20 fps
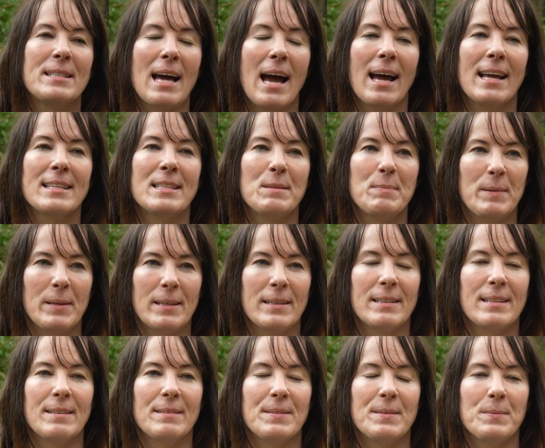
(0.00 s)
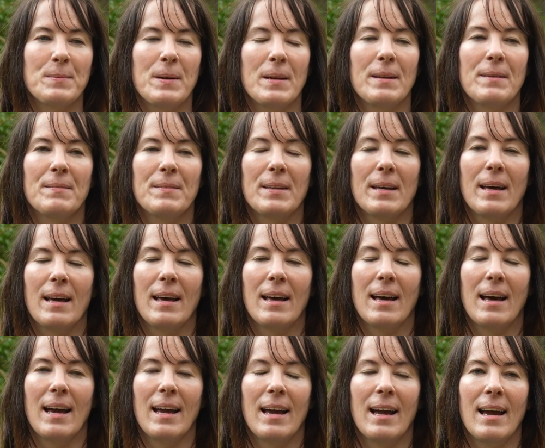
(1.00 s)
That's been one of
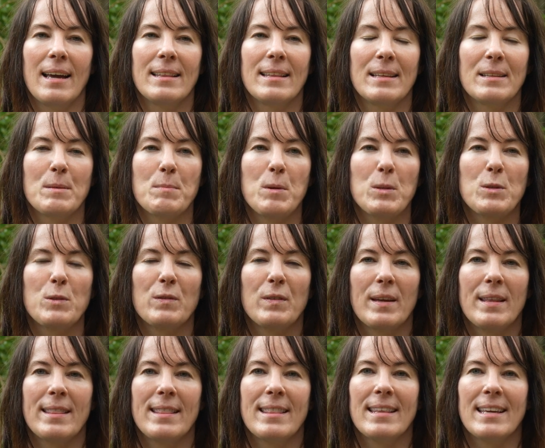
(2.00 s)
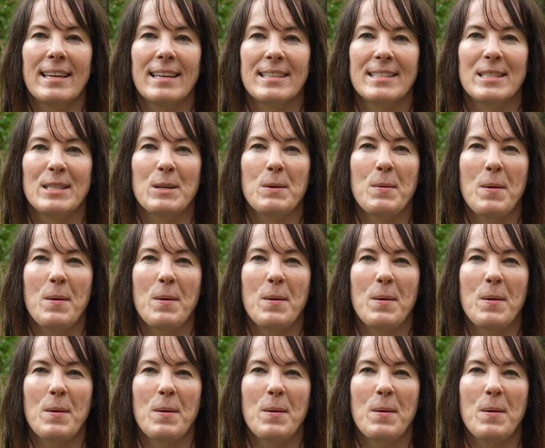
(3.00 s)
the, I think, the most fun things to